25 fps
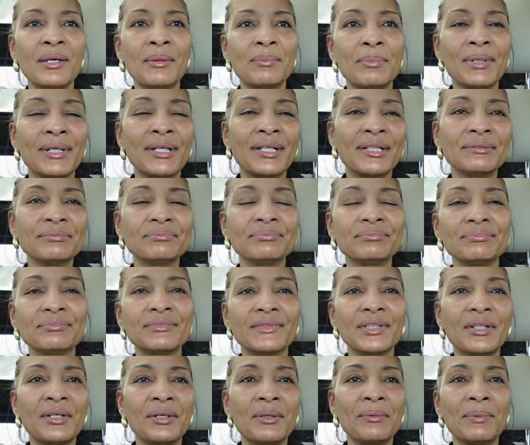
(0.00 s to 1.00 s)
But
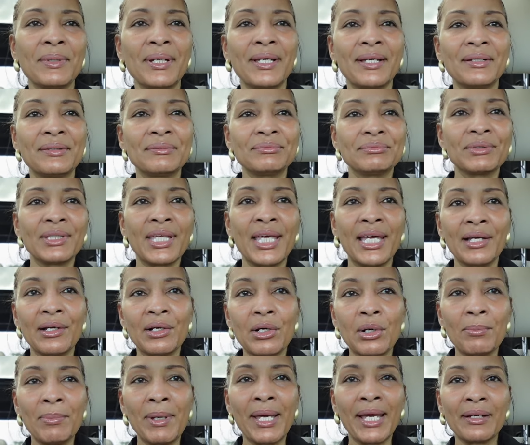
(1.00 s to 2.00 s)
oh well, can't
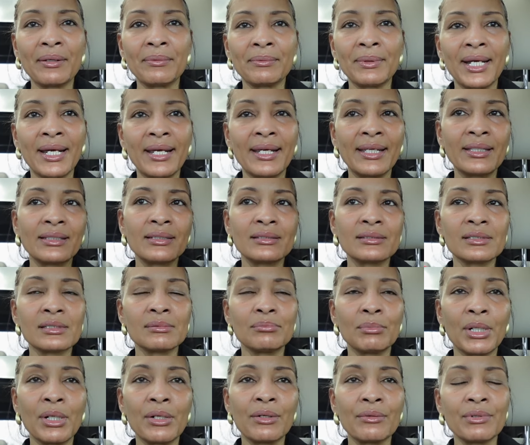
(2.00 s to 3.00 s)
go back, right?
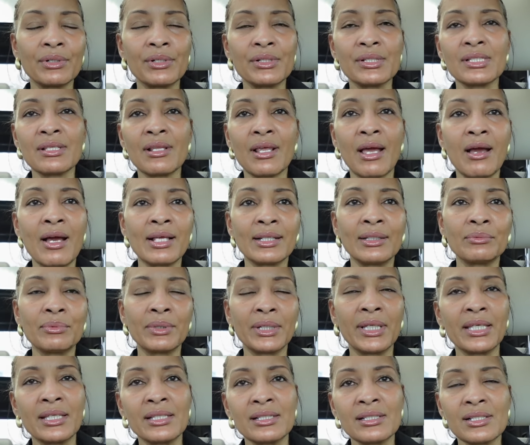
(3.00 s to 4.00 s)
Tomorrow is
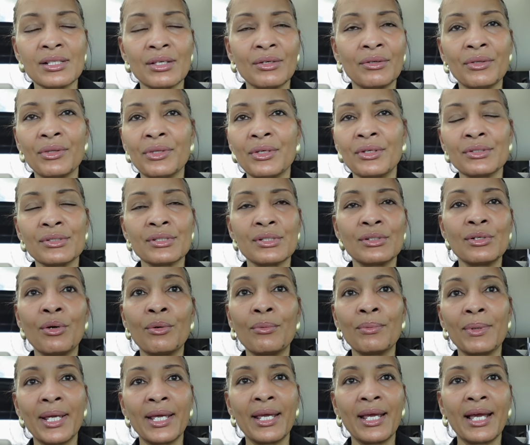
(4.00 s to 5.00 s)
Halloween, so there's no
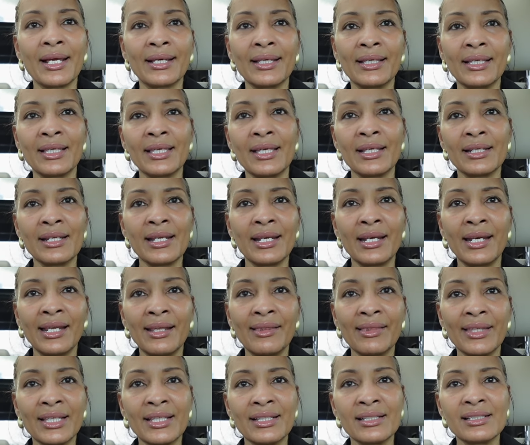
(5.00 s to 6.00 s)
way I can get
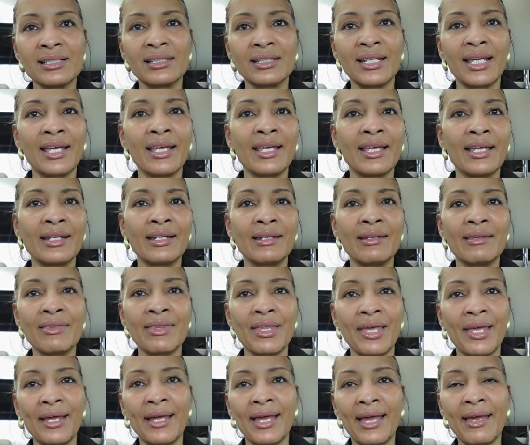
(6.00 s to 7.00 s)
anything today and
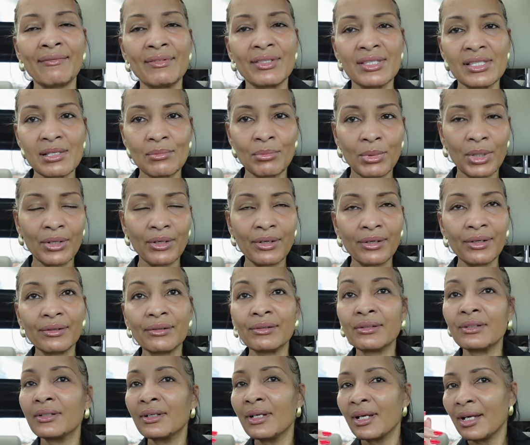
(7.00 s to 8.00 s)
they'll have it tomorrow.
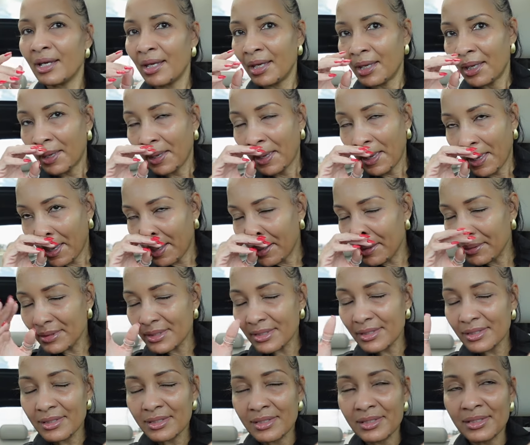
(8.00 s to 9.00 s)

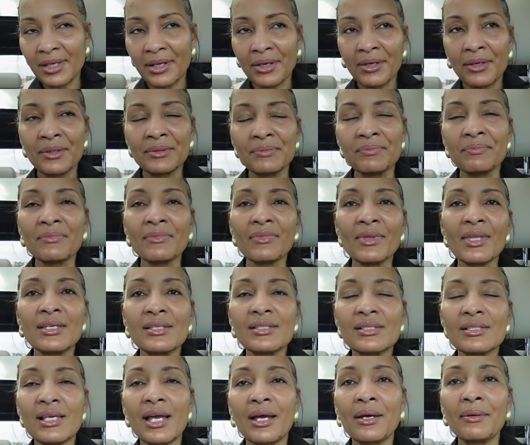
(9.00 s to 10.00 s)
So
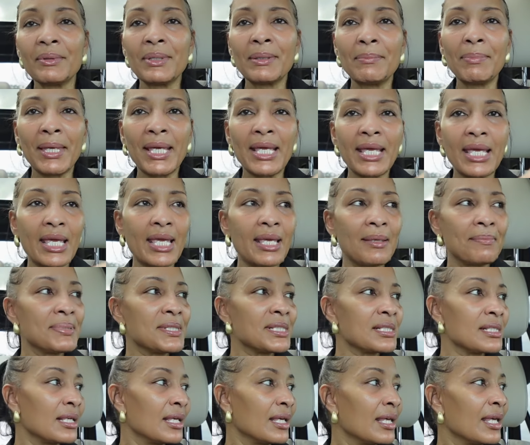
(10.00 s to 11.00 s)
sorry,
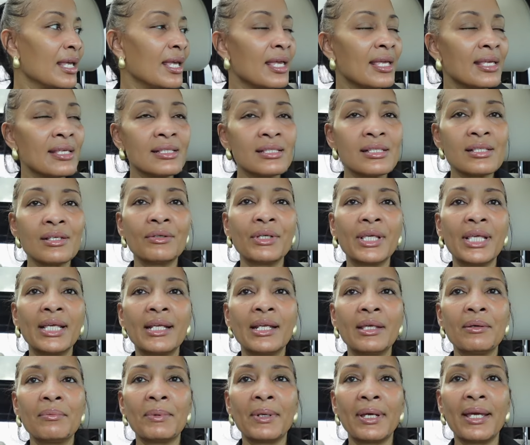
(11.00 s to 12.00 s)
babes. So
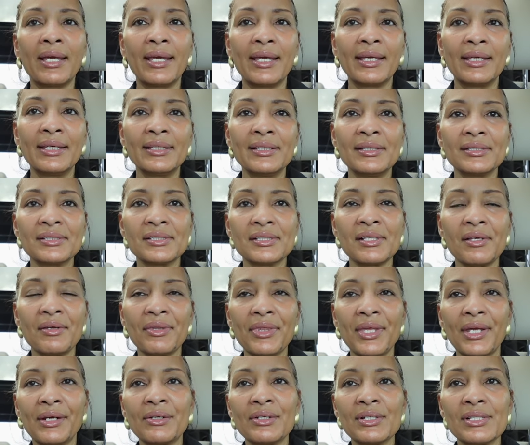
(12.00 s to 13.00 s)
anyway, so
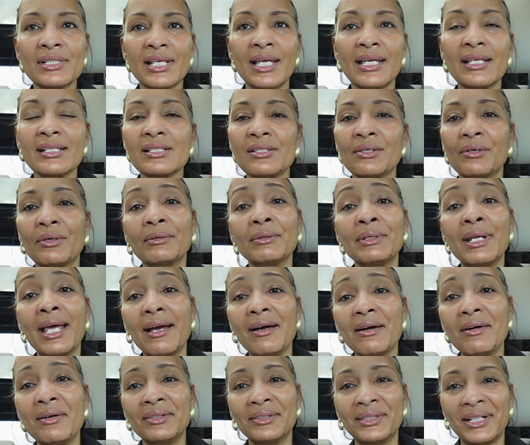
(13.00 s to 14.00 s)
there goes that. So
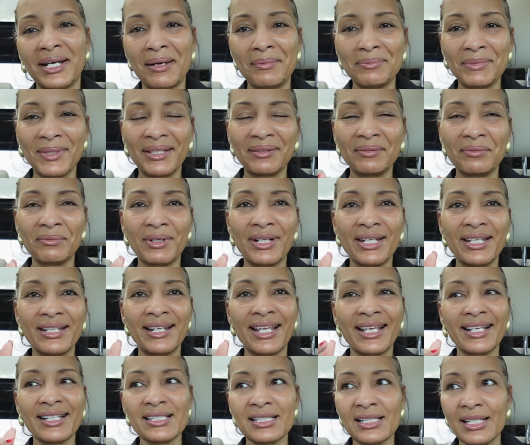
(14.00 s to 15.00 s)
now I'm getting ready,
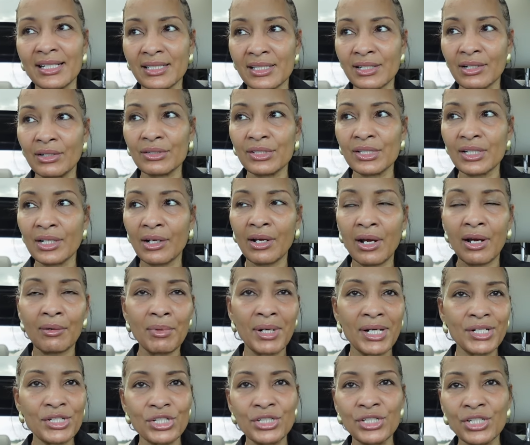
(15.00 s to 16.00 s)
like I said, to go to the car
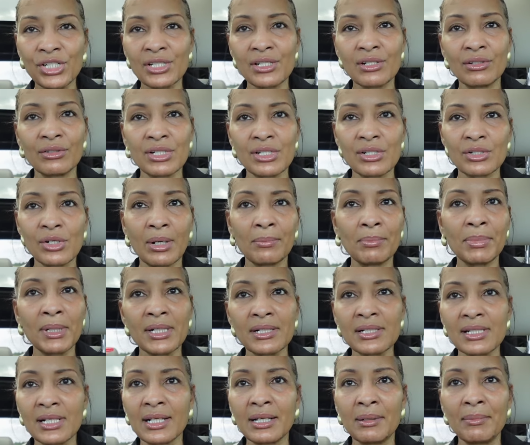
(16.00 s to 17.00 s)
wash and just go to
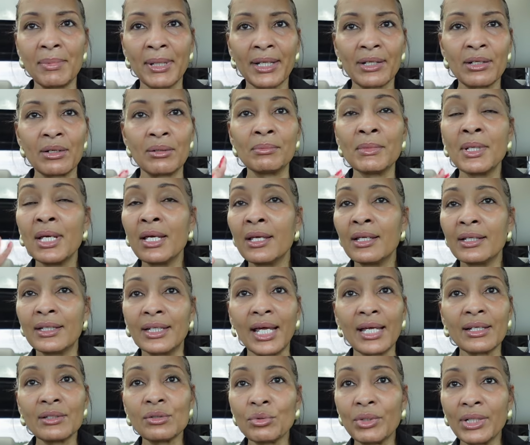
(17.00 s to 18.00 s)
Starbucks and come back home.
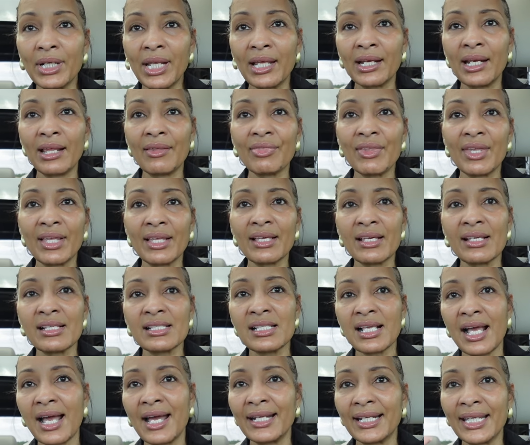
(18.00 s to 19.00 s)
Not doing anything
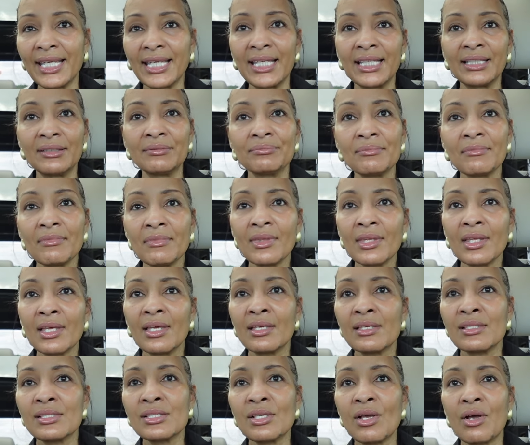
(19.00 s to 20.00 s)
exciting.
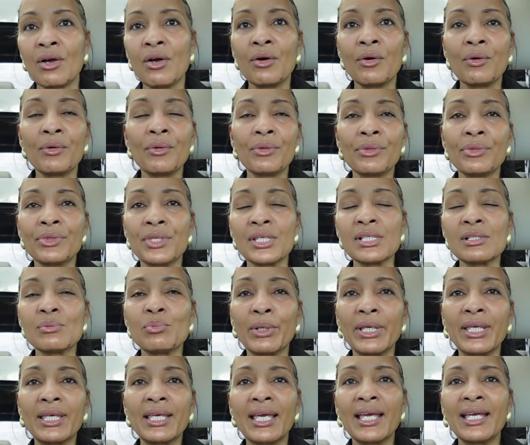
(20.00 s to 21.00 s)
So this
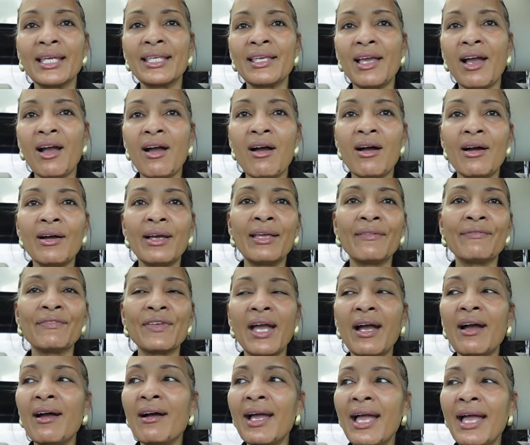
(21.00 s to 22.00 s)
weekend, y'all, if
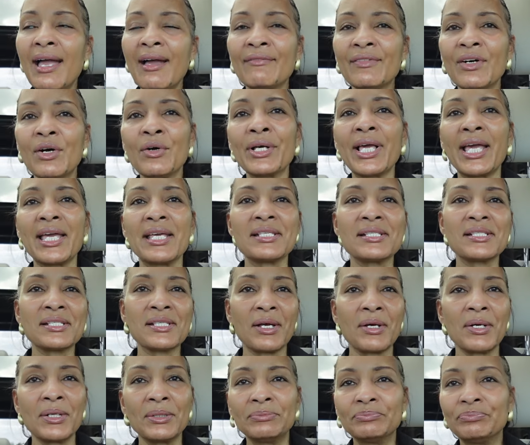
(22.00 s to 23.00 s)
y'all have, okay,
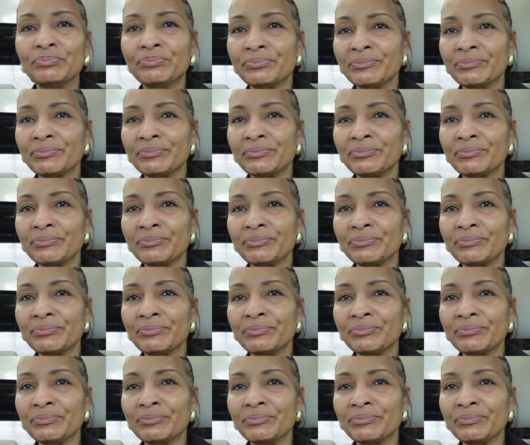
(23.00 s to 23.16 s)
so